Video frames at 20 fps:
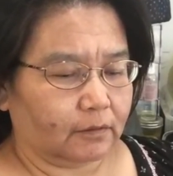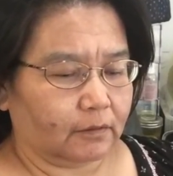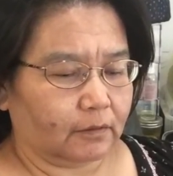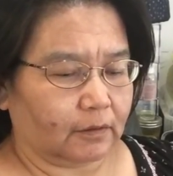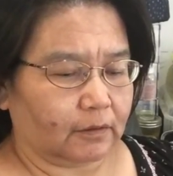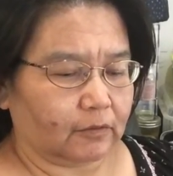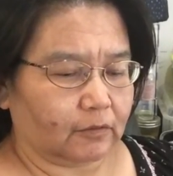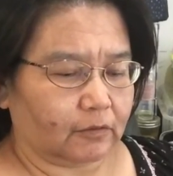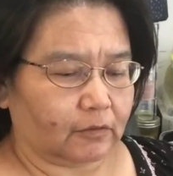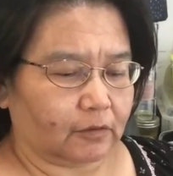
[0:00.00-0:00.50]
I
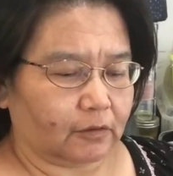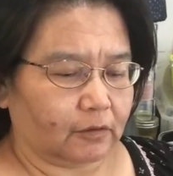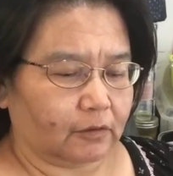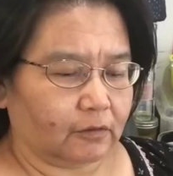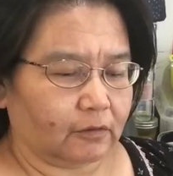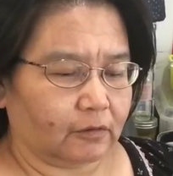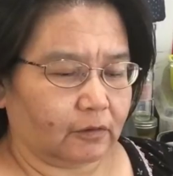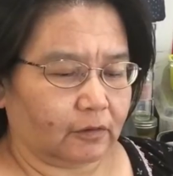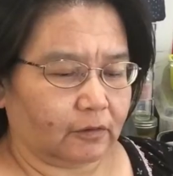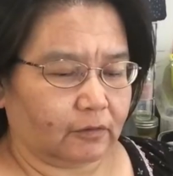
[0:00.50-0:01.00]

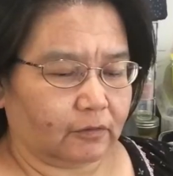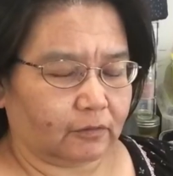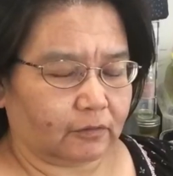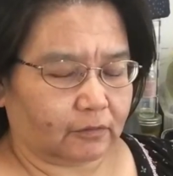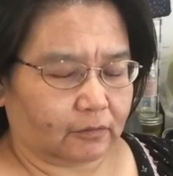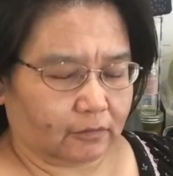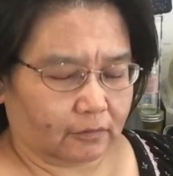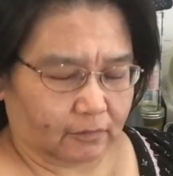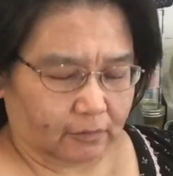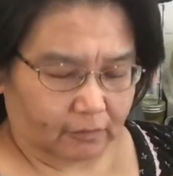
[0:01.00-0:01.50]

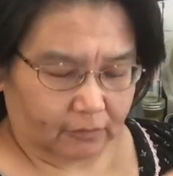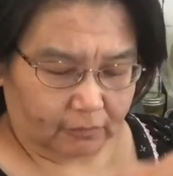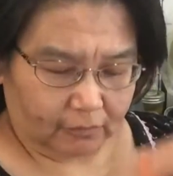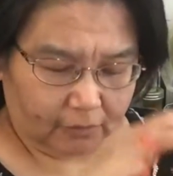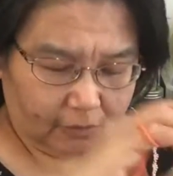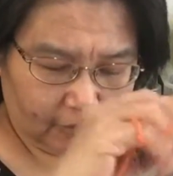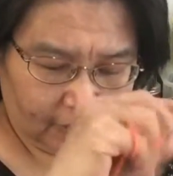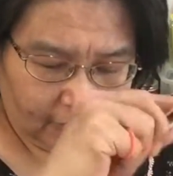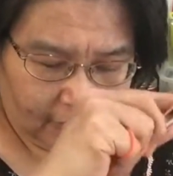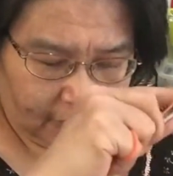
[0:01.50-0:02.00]

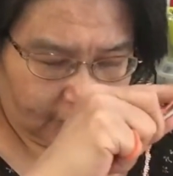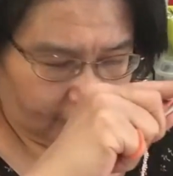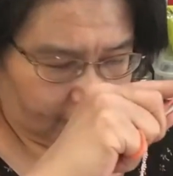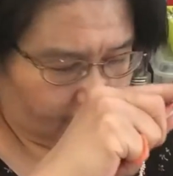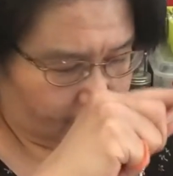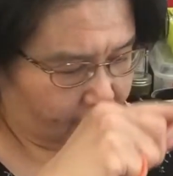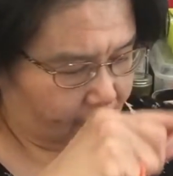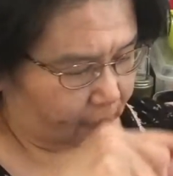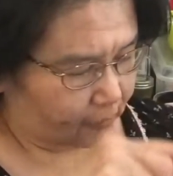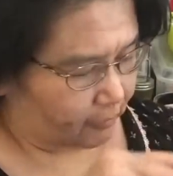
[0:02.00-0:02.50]
started
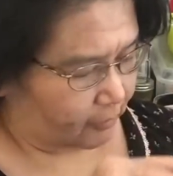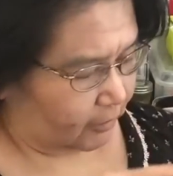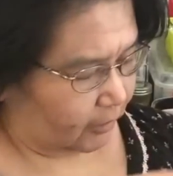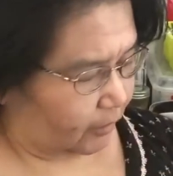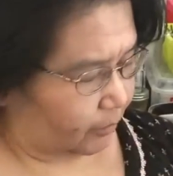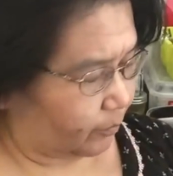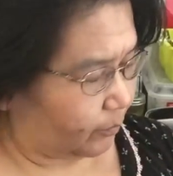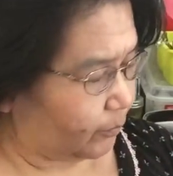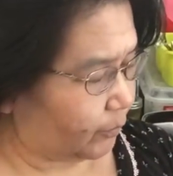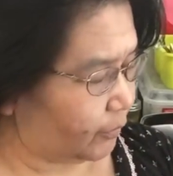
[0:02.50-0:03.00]
these
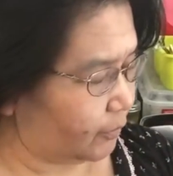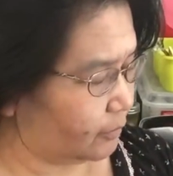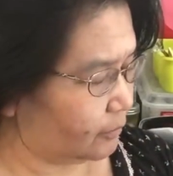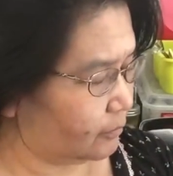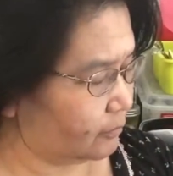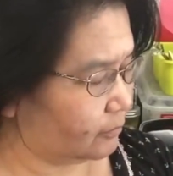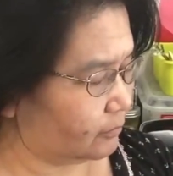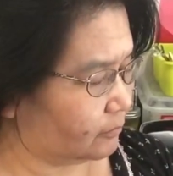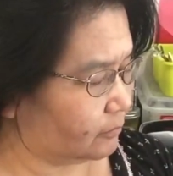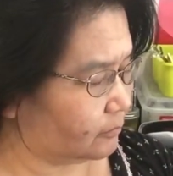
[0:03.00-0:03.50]
up
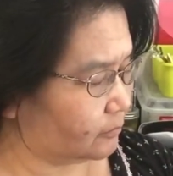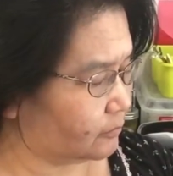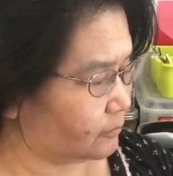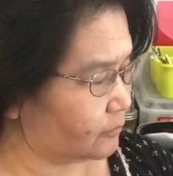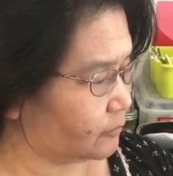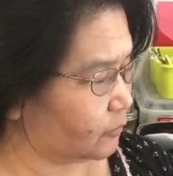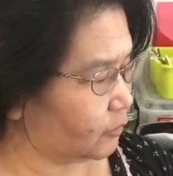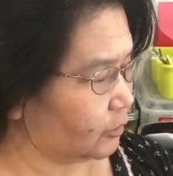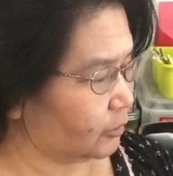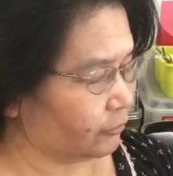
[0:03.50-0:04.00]

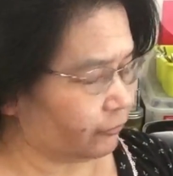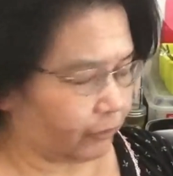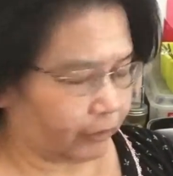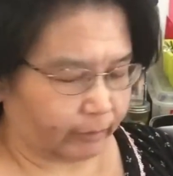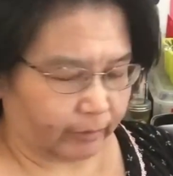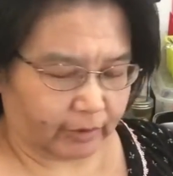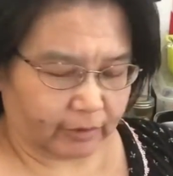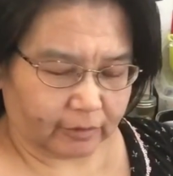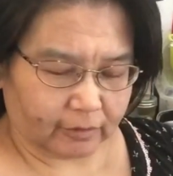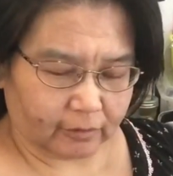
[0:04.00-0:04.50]
over a
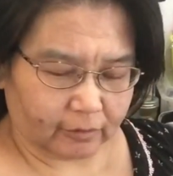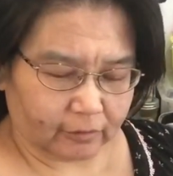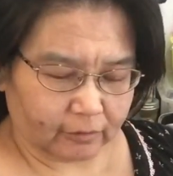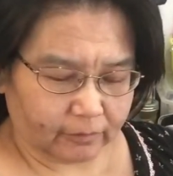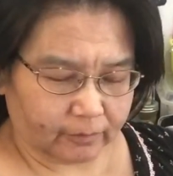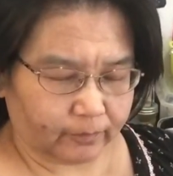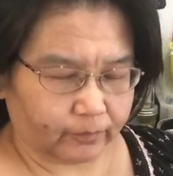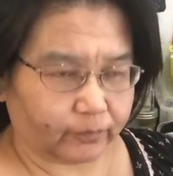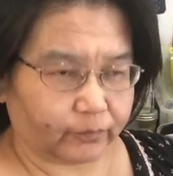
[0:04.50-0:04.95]
month ago.